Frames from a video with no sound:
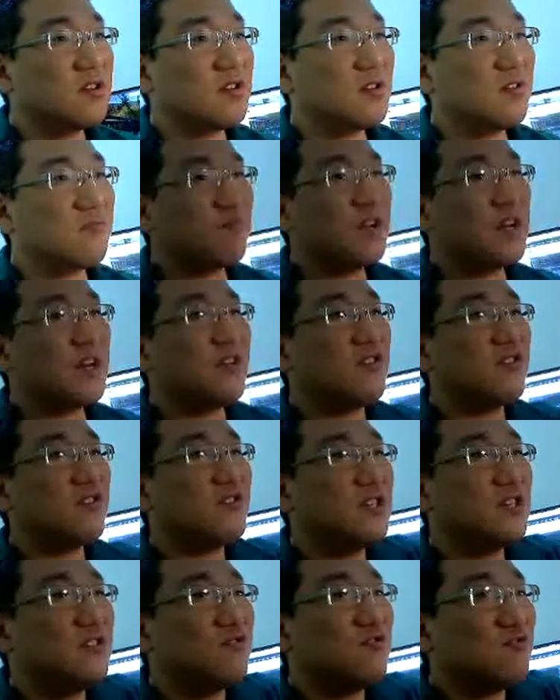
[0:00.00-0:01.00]

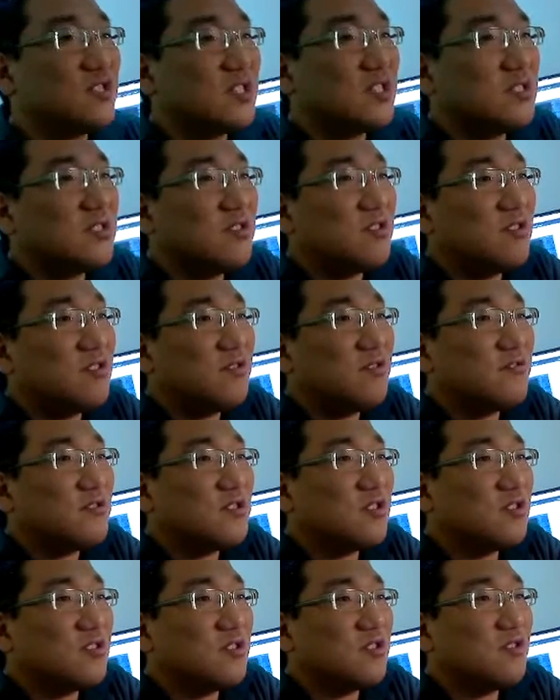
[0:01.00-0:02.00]
PlayOnLinux is a
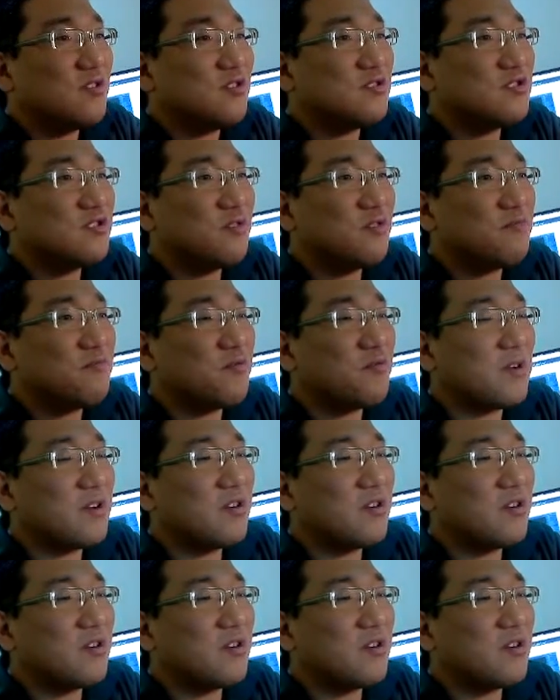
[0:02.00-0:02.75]
software